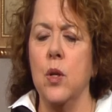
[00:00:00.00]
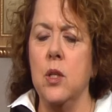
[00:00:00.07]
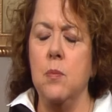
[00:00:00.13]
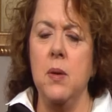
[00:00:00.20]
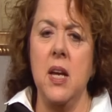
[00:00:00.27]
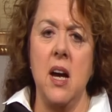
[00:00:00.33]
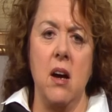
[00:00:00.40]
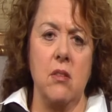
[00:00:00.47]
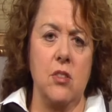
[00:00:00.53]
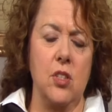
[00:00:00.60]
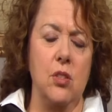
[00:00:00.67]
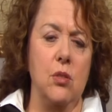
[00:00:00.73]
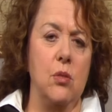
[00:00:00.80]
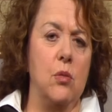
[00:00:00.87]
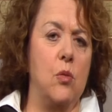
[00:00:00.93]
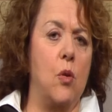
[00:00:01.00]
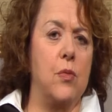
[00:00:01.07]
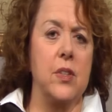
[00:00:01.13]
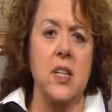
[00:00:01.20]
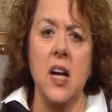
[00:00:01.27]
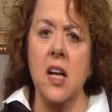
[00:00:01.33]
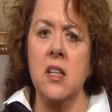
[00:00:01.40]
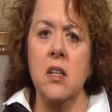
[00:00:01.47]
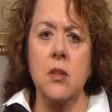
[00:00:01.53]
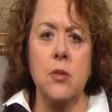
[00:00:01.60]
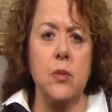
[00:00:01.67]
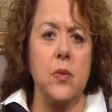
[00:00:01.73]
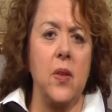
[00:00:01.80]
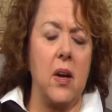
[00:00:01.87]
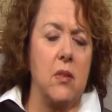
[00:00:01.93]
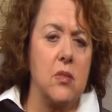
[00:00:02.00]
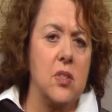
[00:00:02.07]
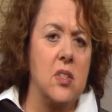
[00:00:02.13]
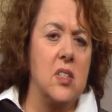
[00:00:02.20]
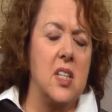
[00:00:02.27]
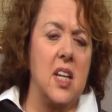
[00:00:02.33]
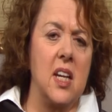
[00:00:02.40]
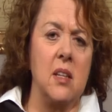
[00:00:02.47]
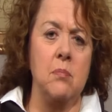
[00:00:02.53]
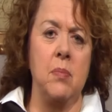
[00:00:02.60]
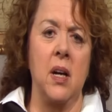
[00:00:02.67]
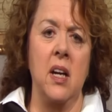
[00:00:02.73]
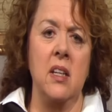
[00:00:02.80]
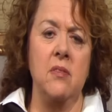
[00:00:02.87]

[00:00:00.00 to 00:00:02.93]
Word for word: to be out to over 900,000 dead by